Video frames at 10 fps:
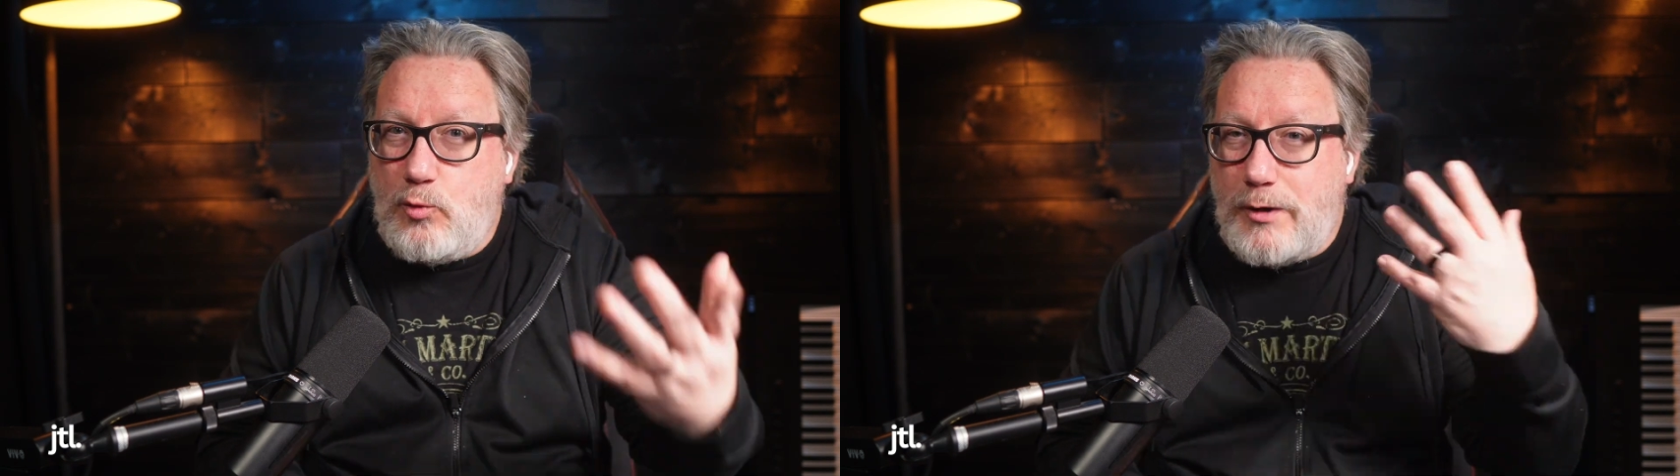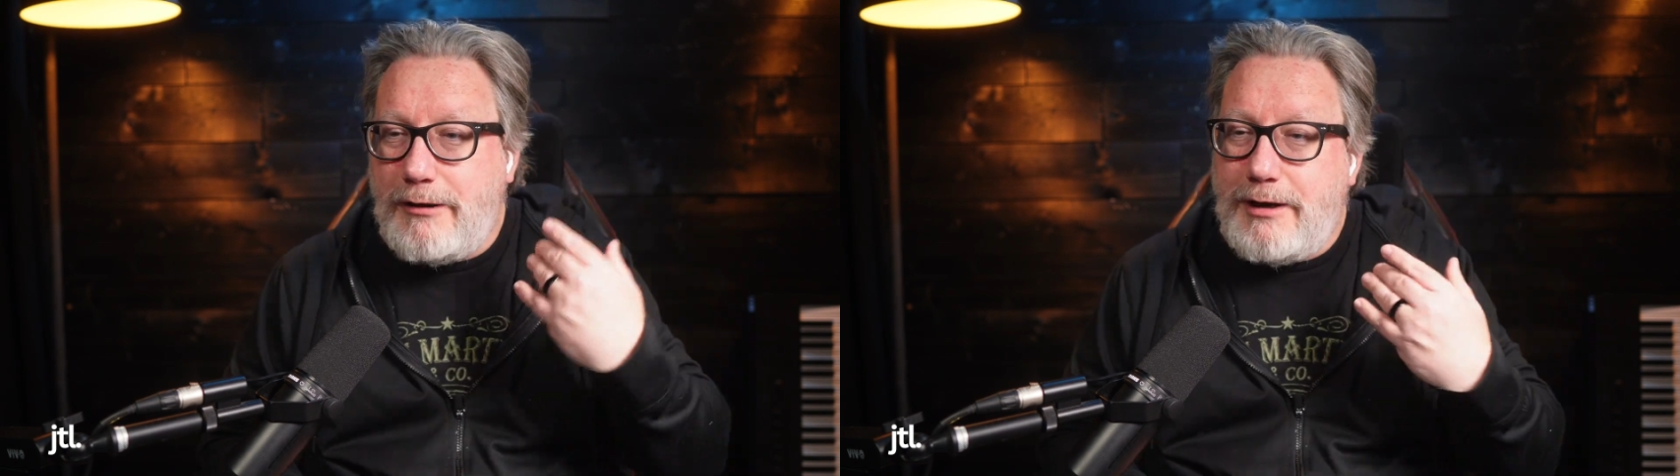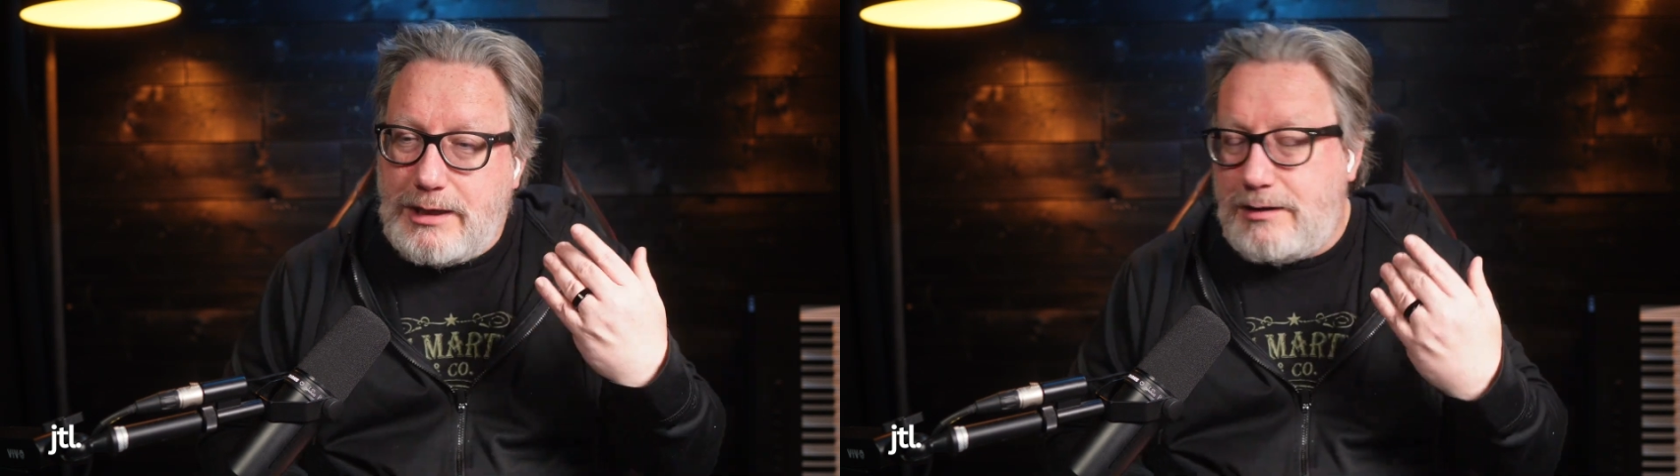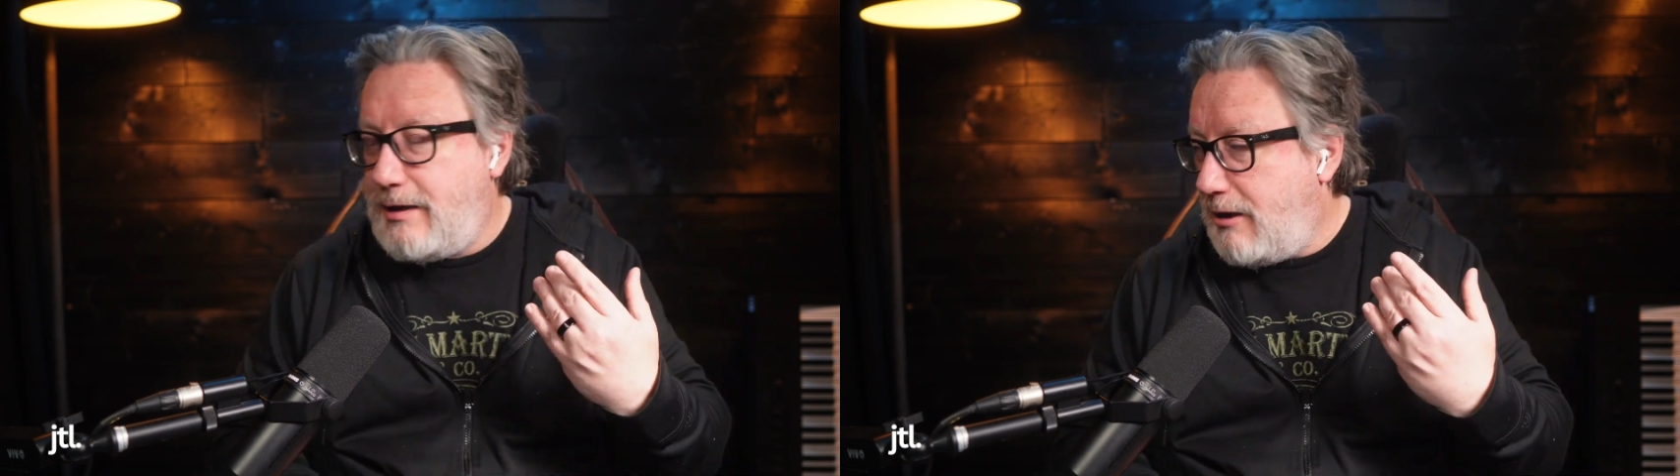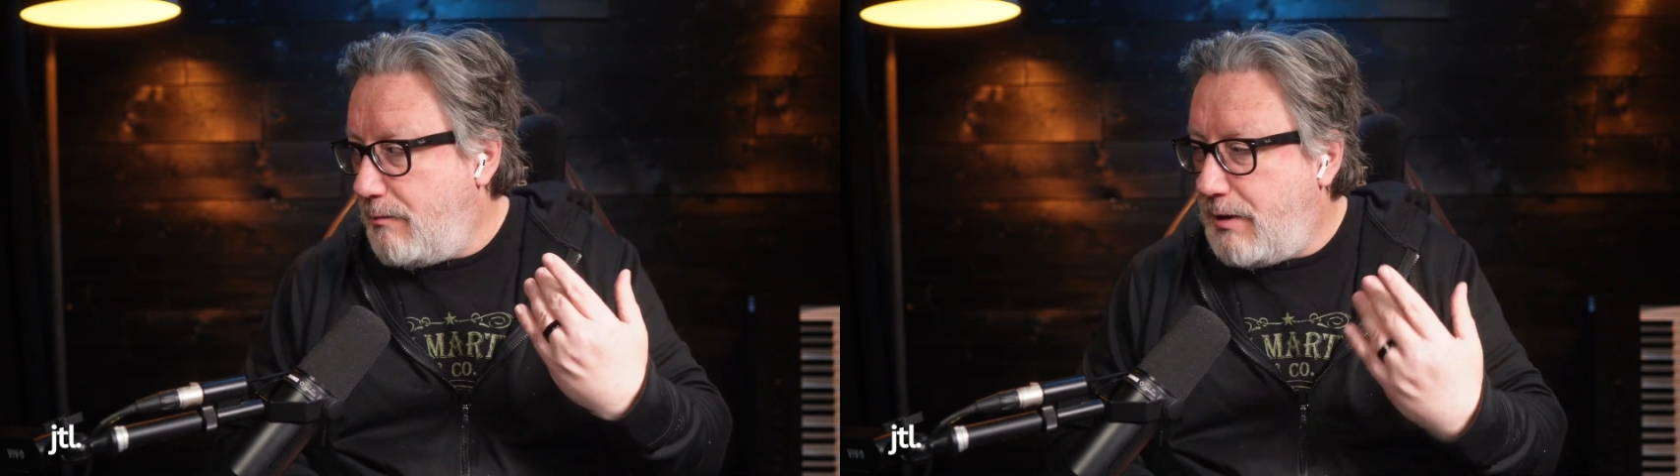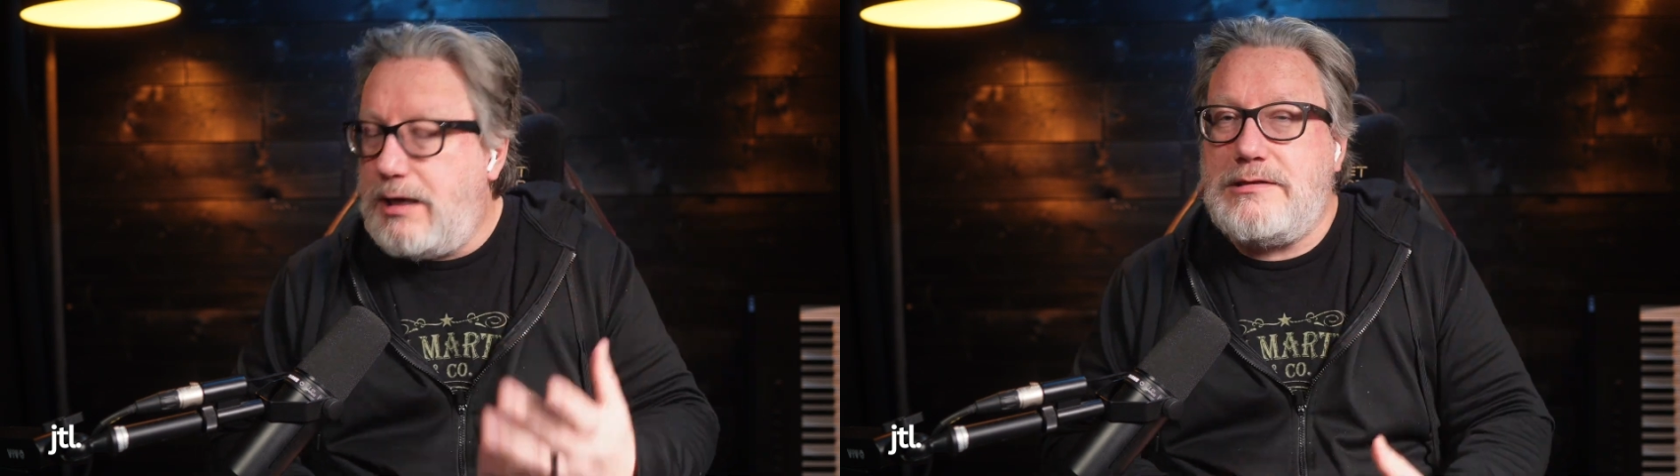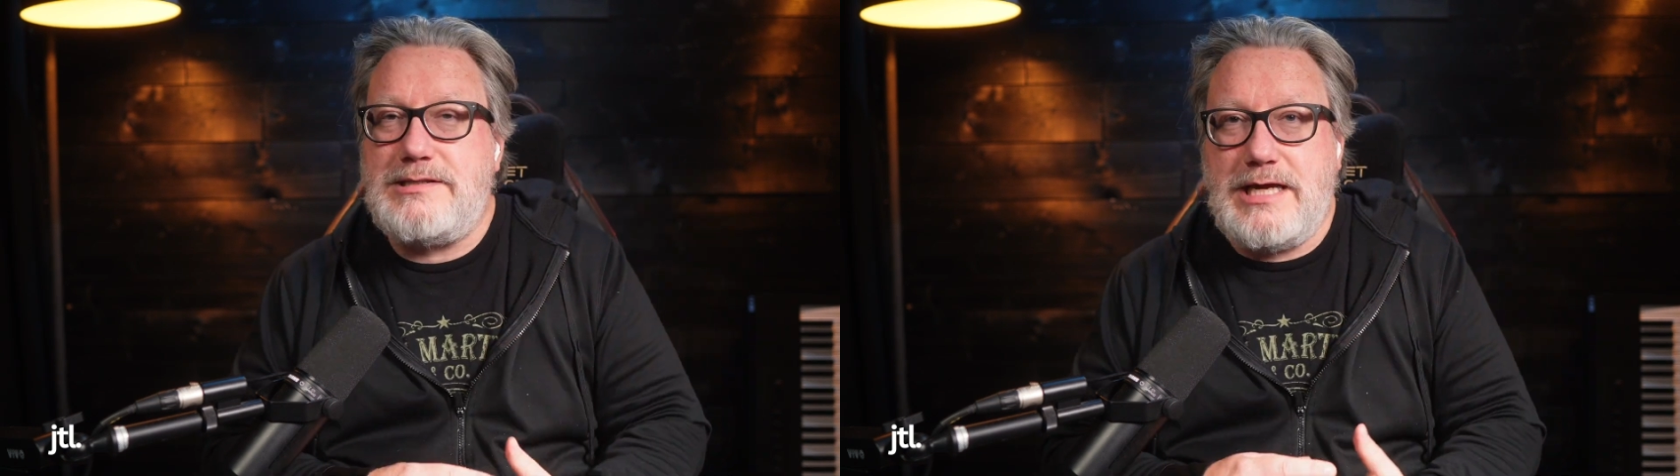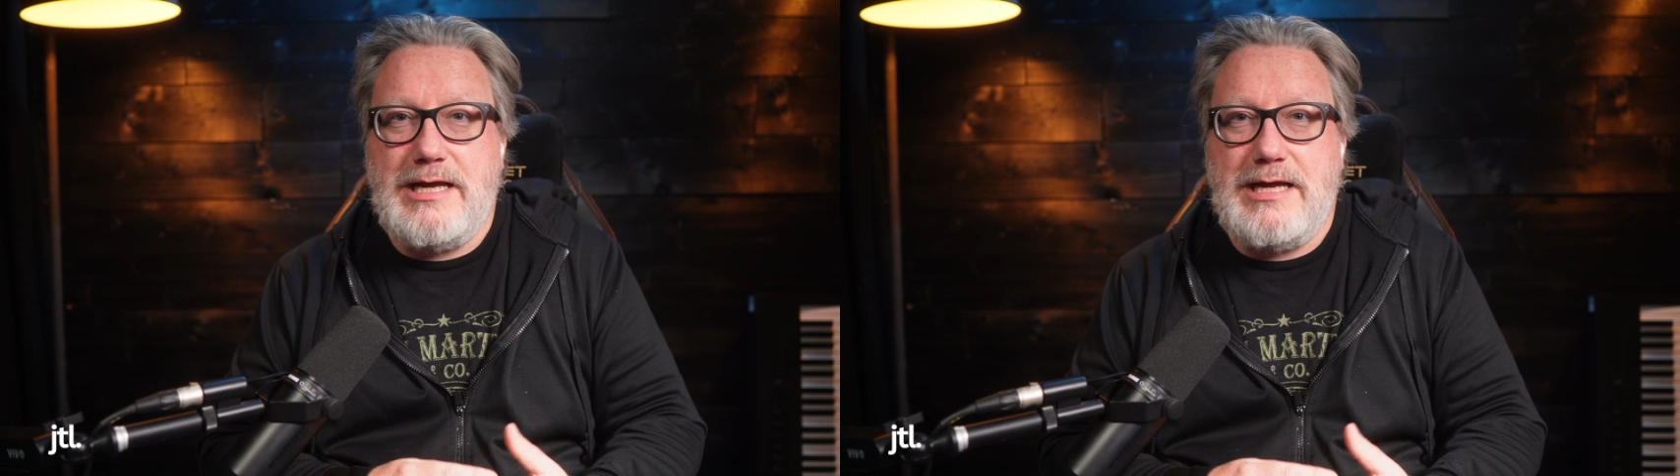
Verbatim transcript: wearing AirPods